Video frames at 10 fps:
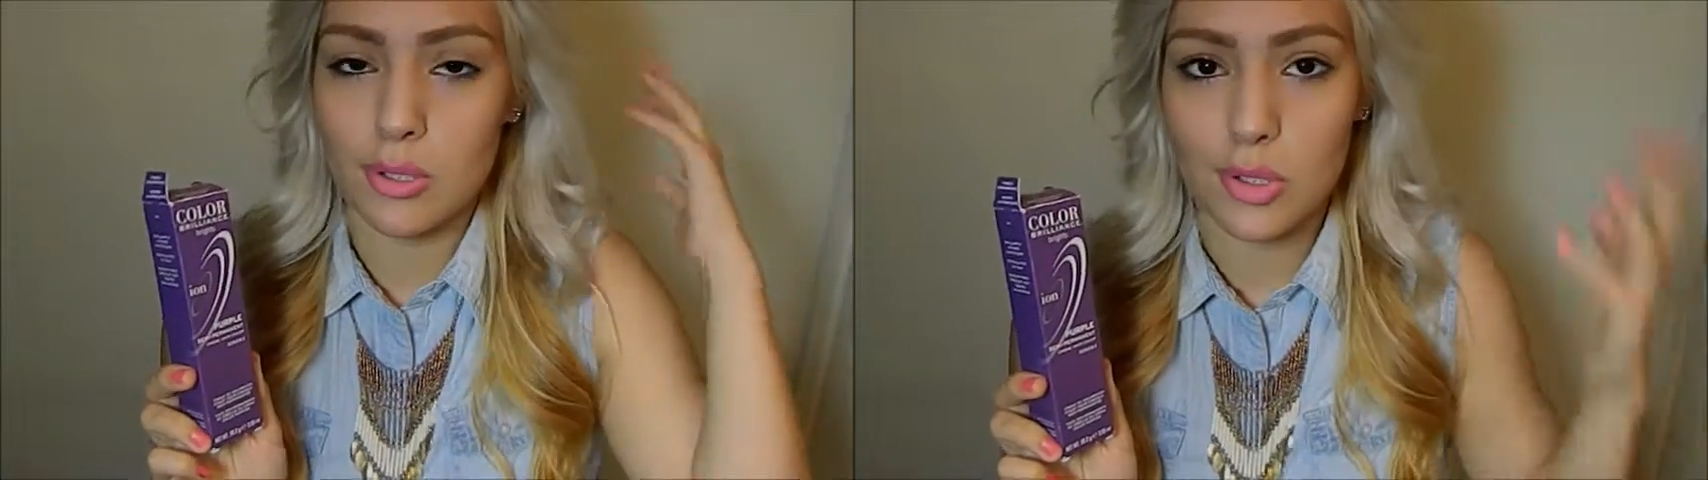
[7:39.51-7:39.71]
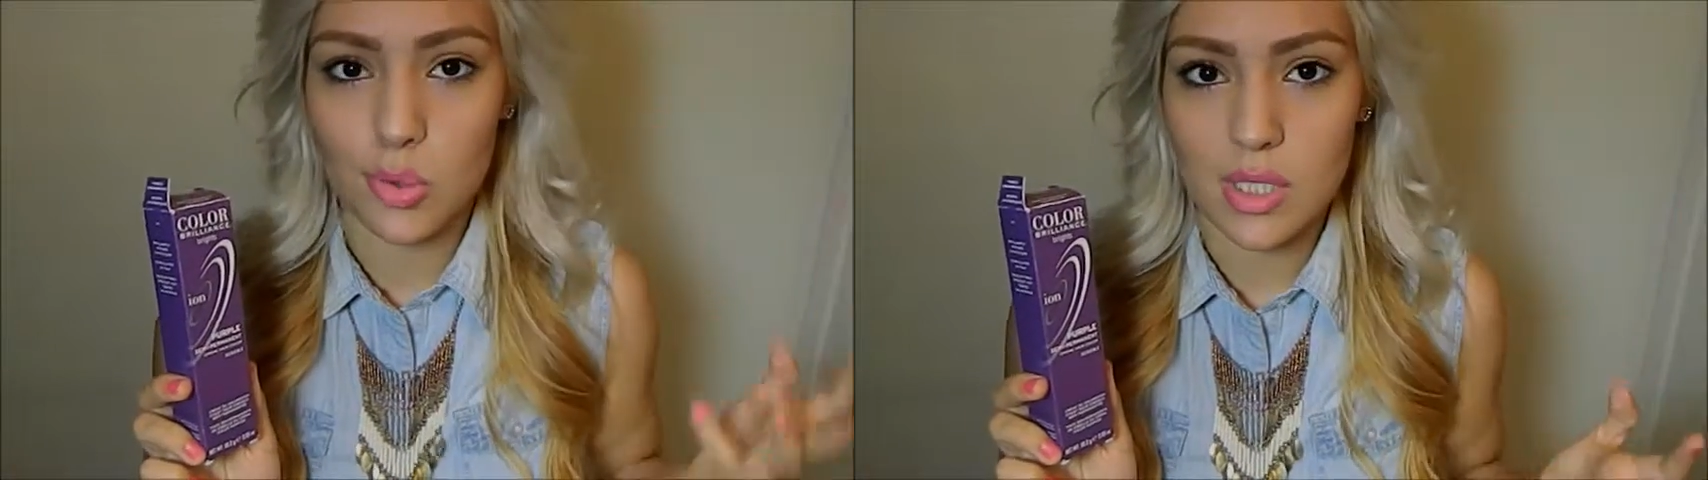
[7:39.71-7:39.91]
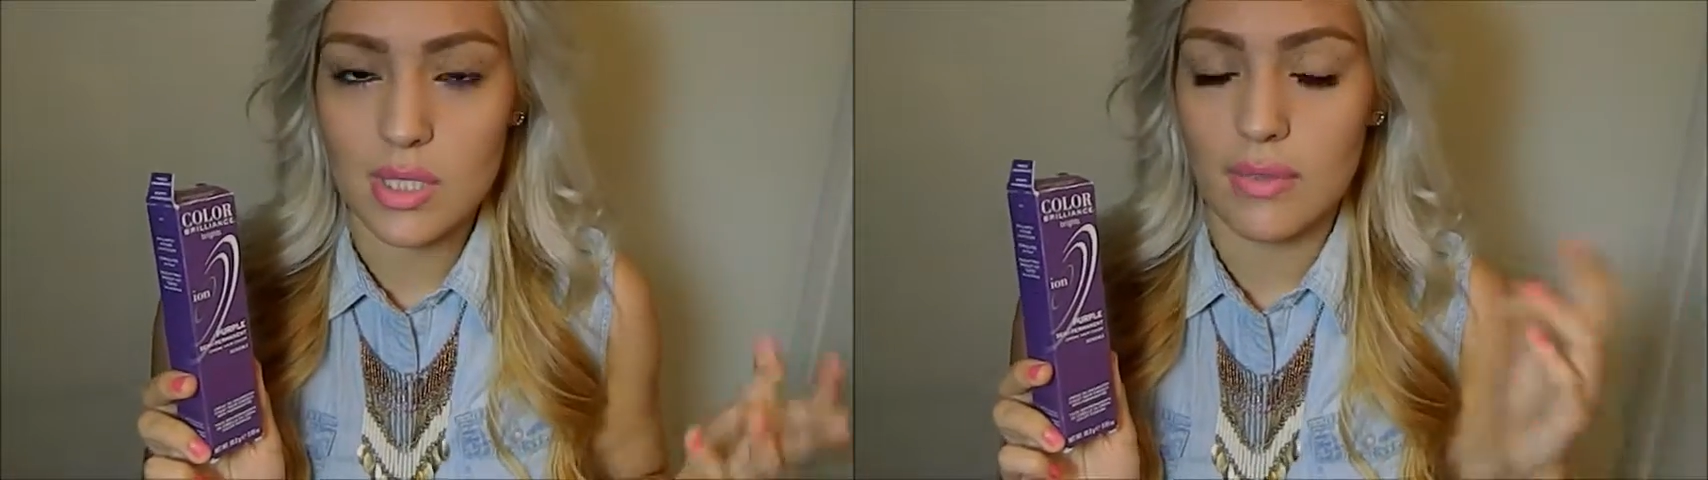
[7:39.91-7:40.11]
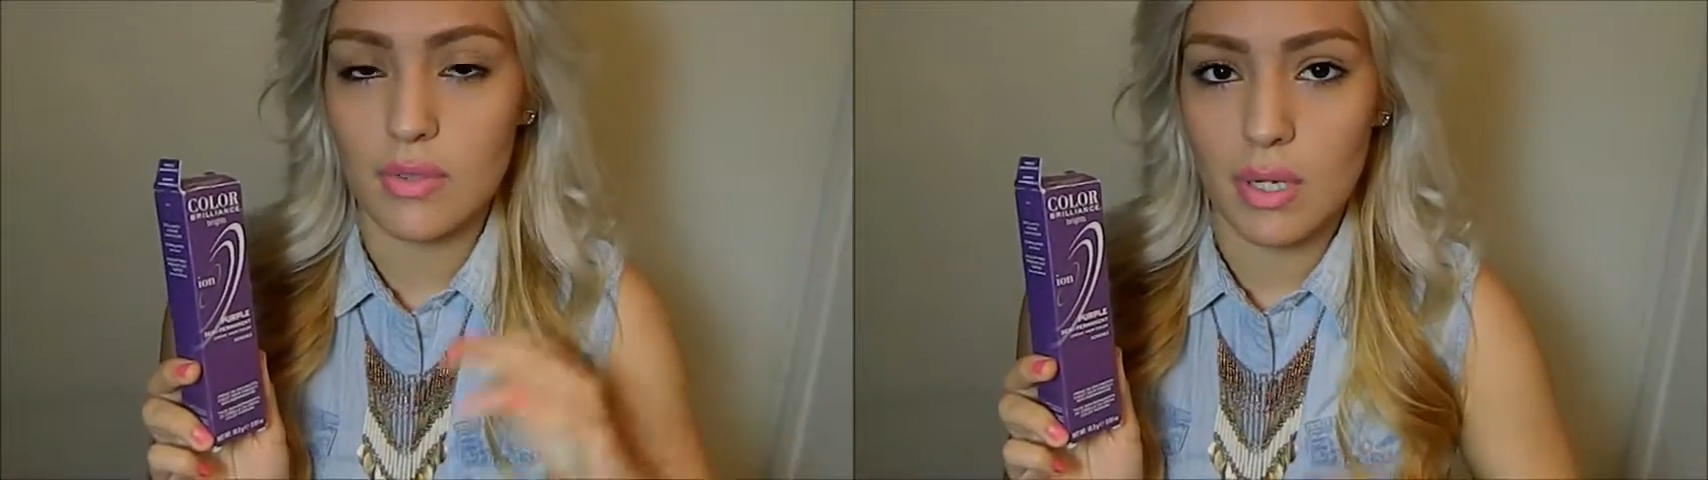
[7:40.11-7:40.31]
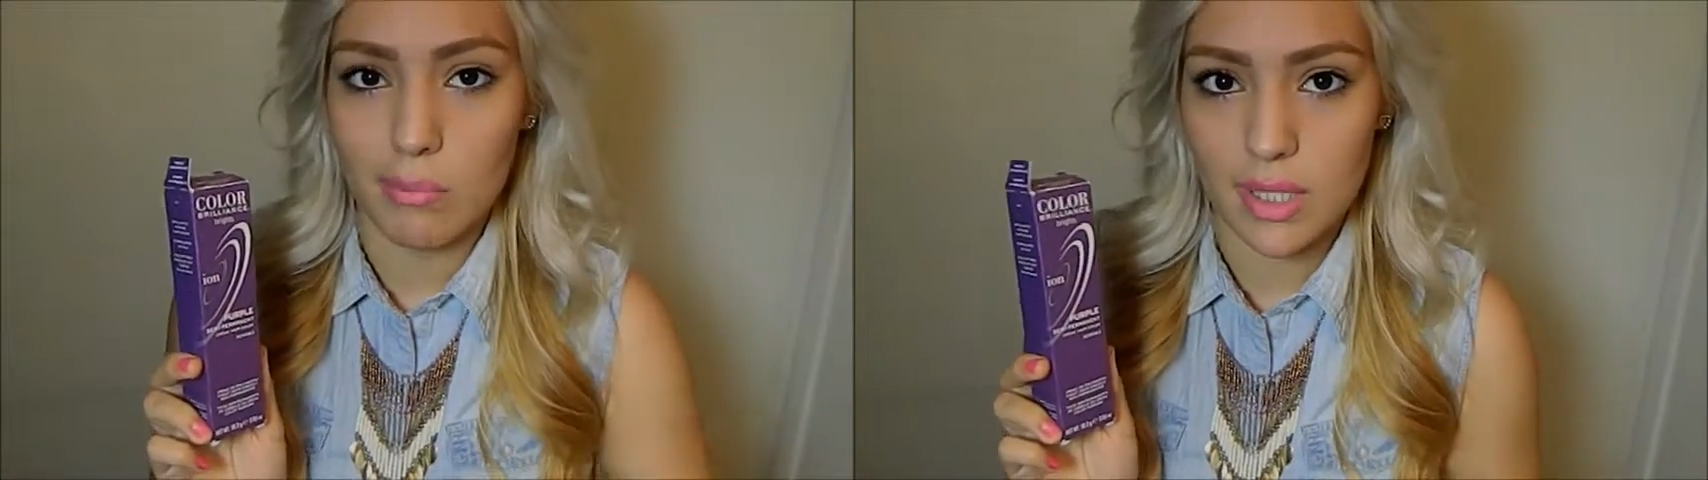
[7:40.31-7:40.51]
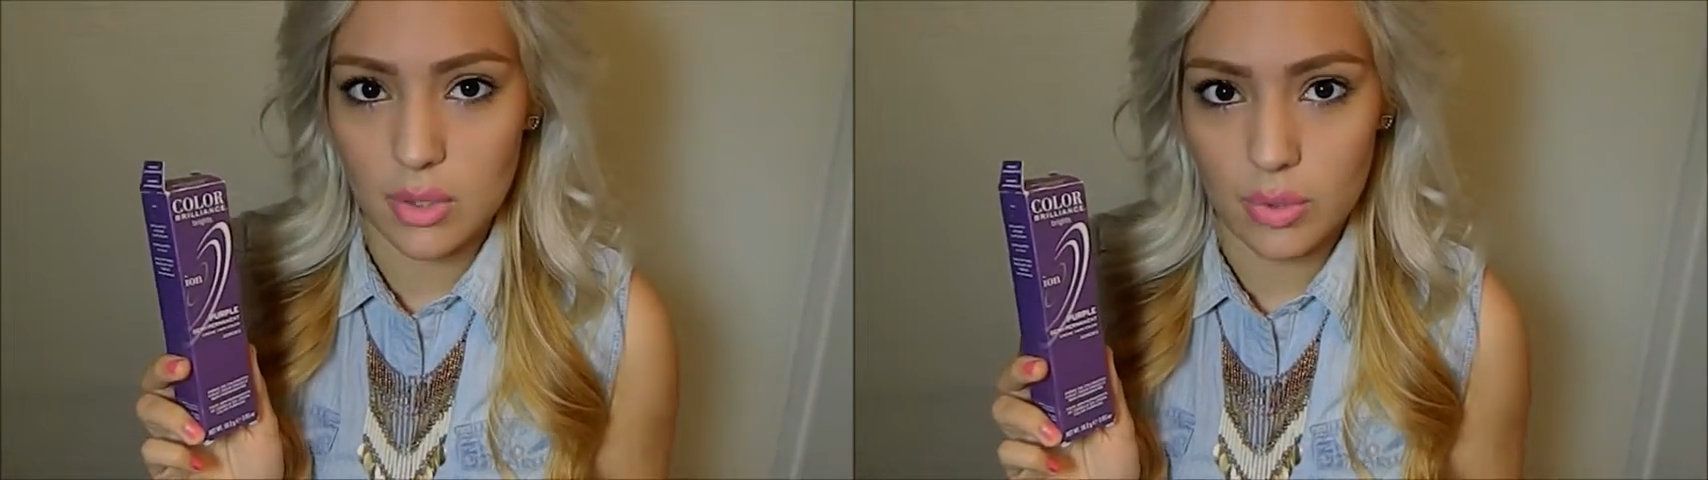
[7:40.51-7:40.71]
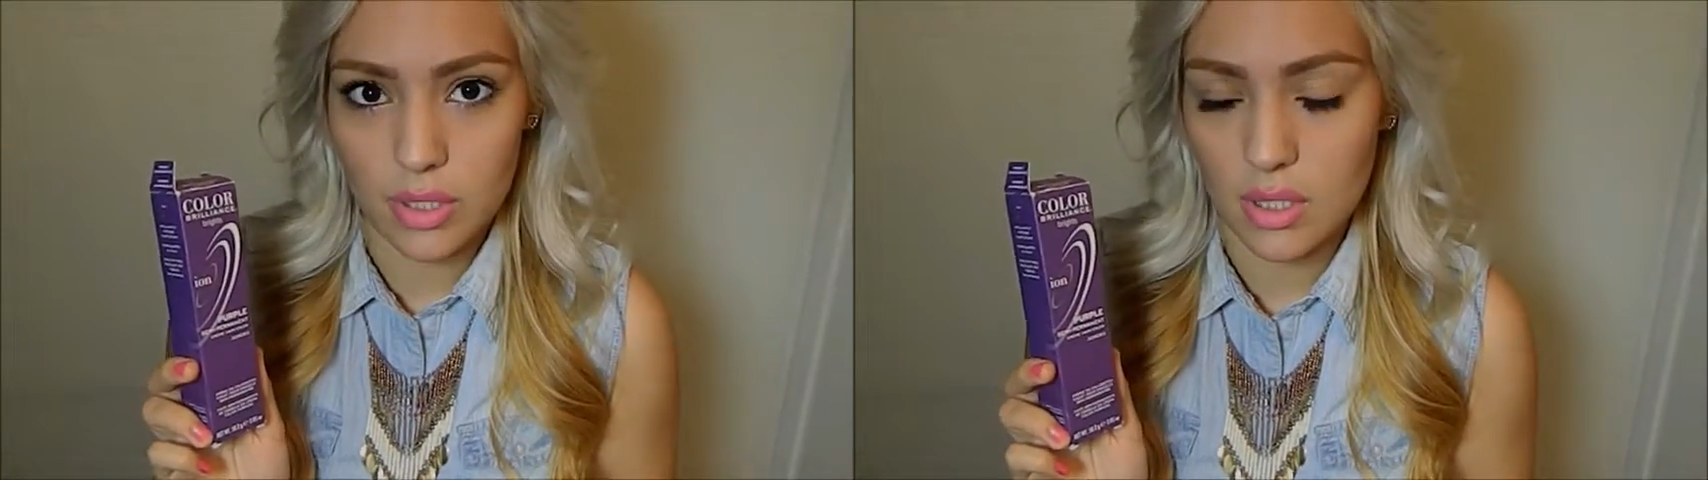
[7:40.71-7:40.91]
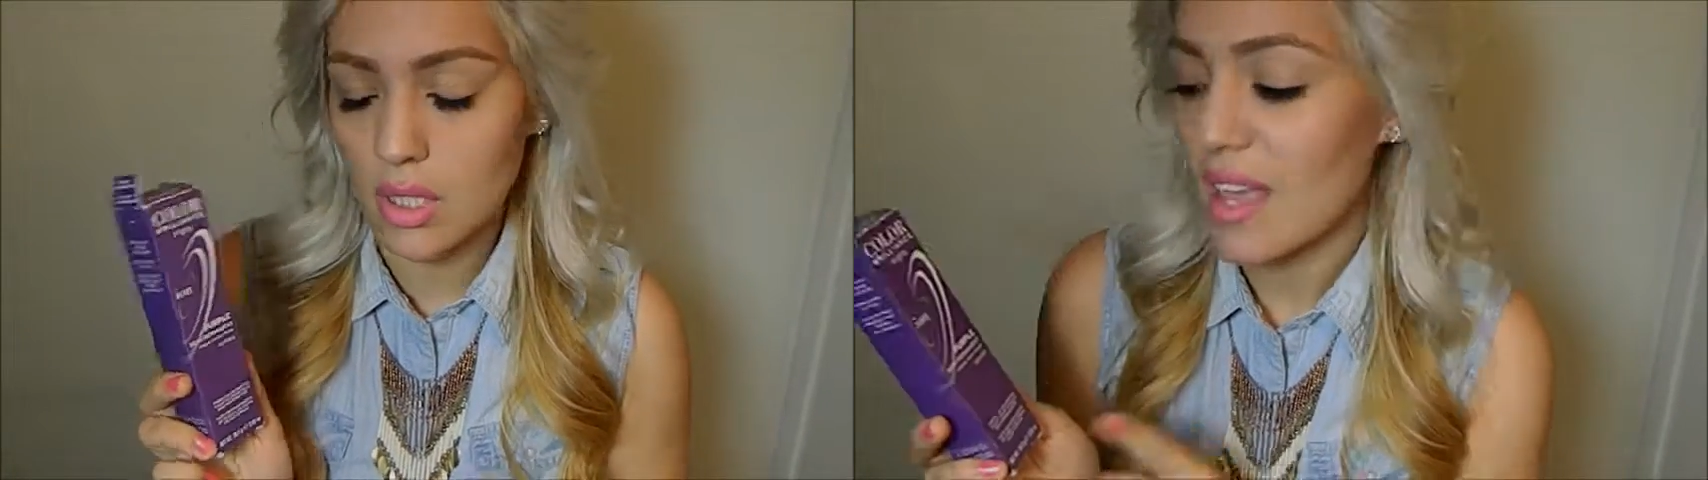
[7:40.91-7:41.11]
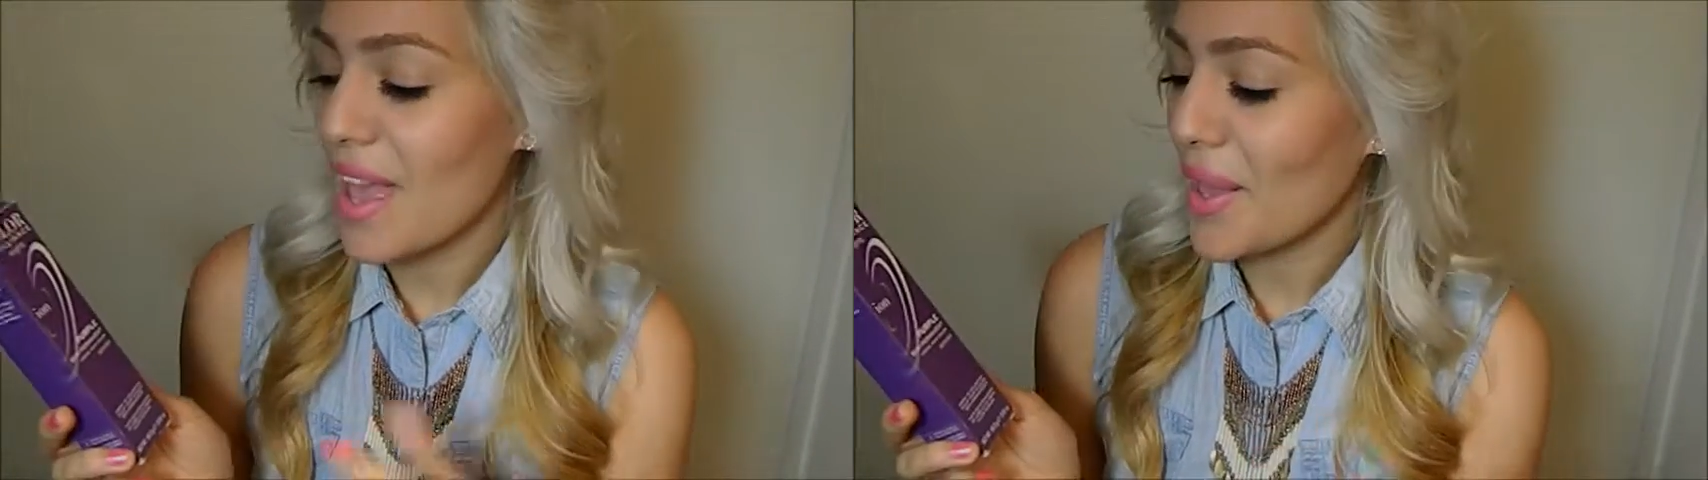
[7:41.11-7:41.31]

streaks if you didn't blend it really good.